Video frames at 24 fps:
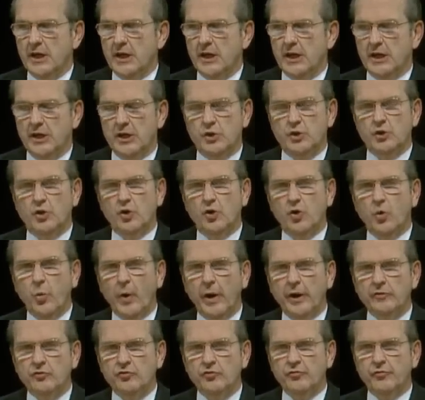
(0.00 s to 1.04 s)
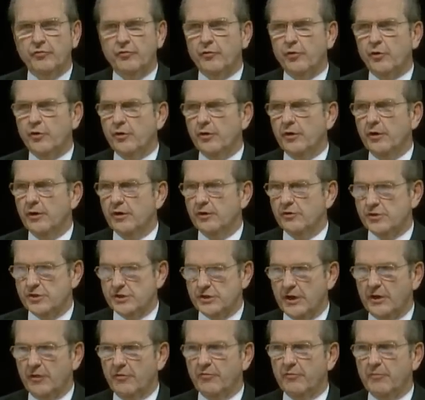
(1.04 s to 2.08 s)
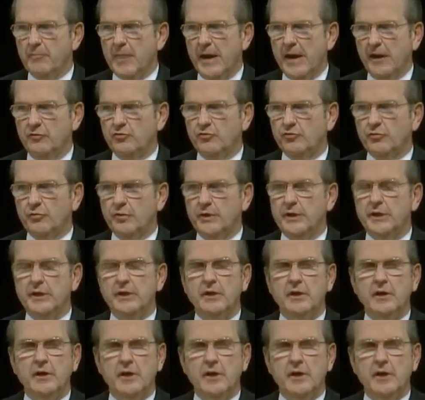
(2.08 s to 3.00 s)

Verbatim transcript: In your quest for self mastery,